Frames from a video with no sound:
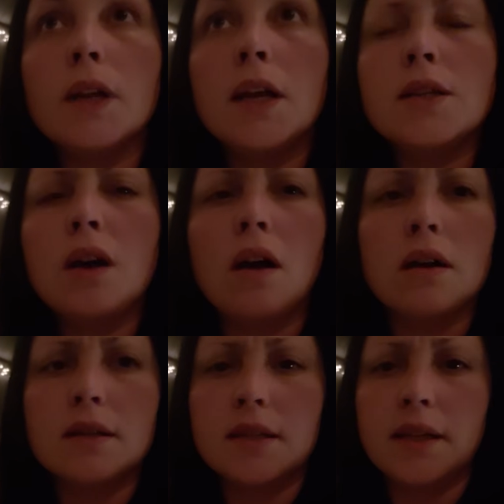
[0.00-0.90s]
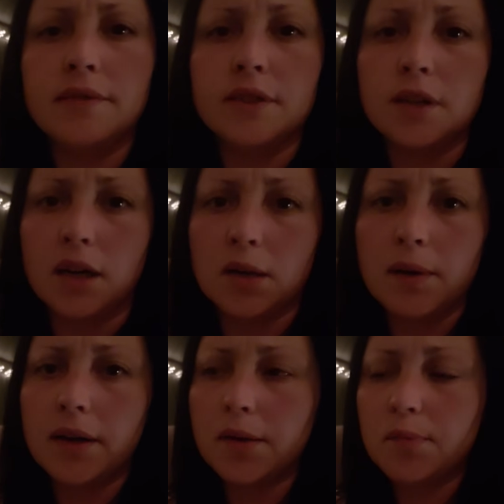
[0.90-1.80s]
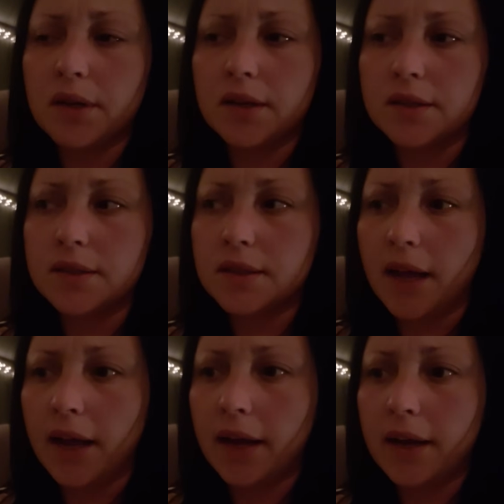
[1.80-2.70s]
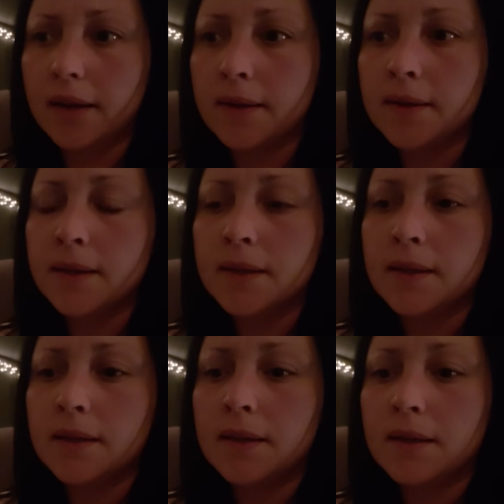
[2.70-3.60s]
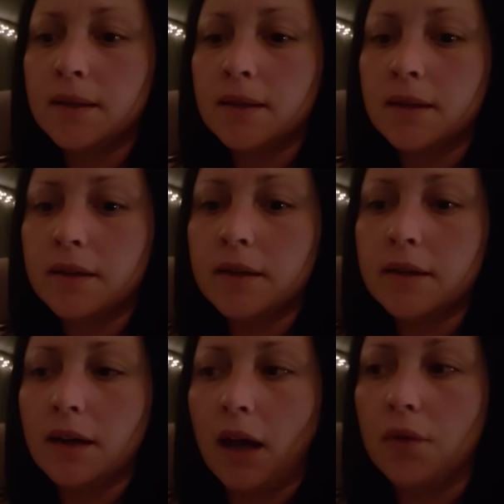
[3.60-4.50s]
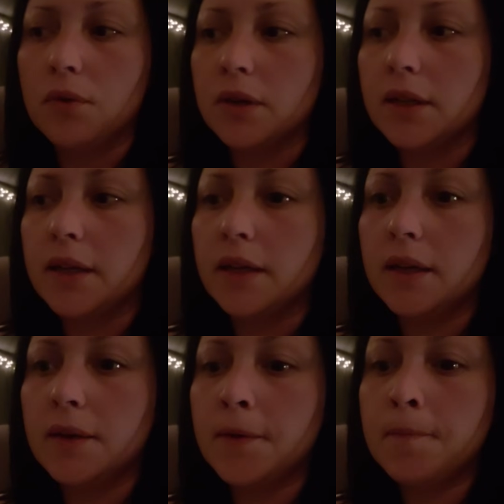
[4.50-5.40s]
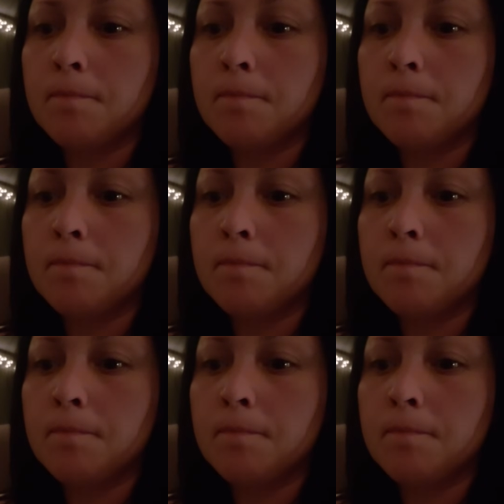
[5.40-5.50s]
it's hard to even talk about it because A, I really